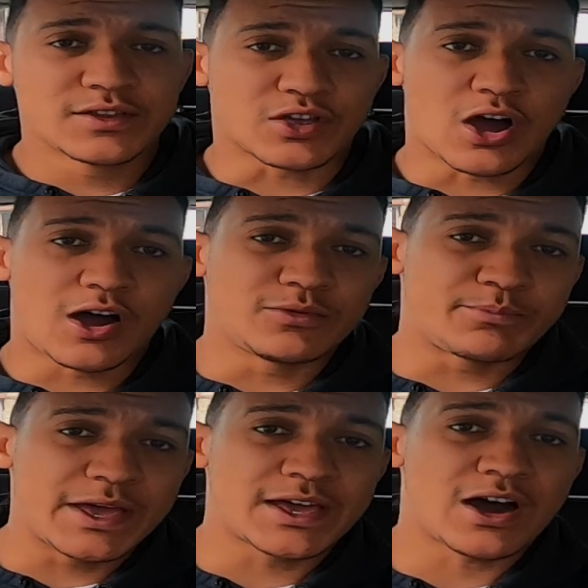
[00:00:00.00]
the car
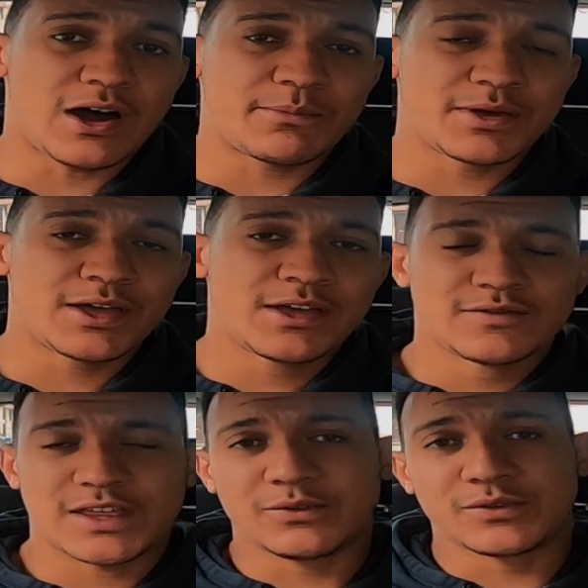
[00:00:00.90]
would pick up,
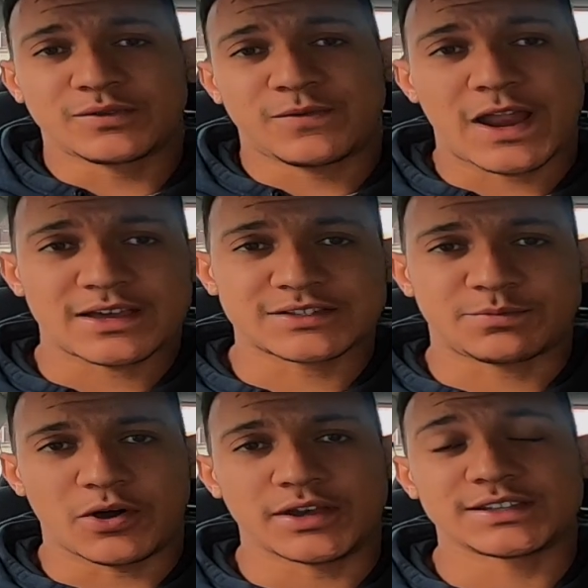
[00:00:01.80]
then it would flat
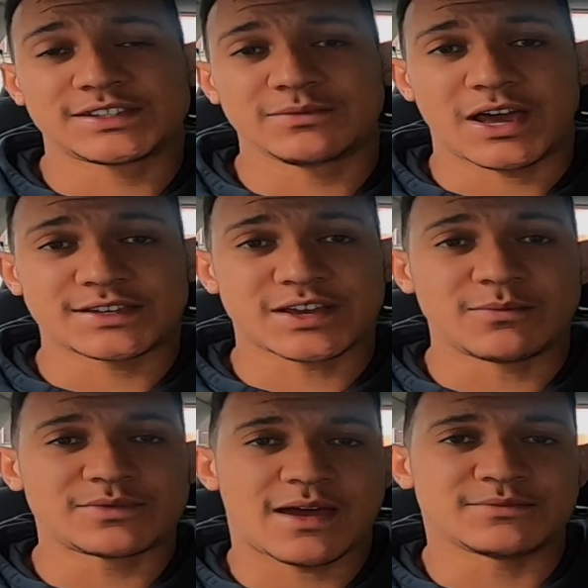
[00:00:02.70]
spot, and it seemed like
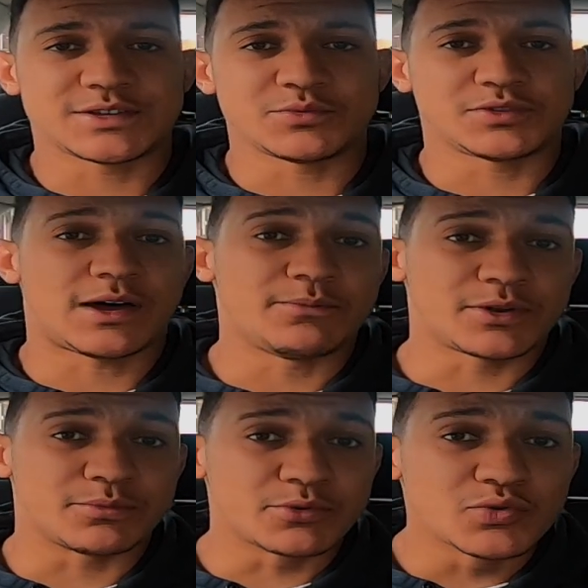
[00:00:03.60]
sometimes it would dump
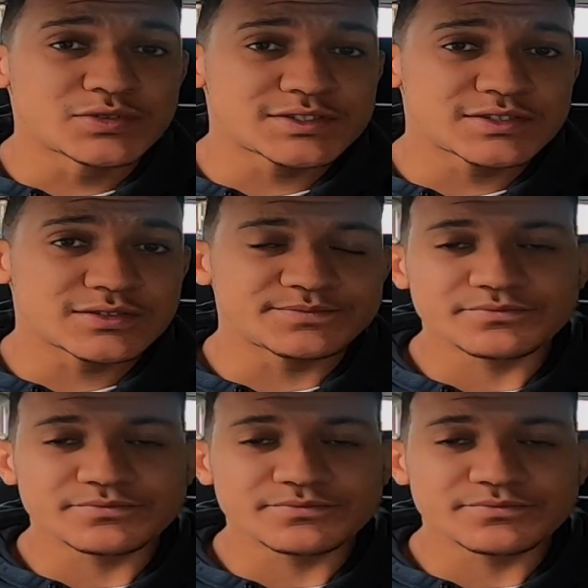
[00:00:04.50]
the boost,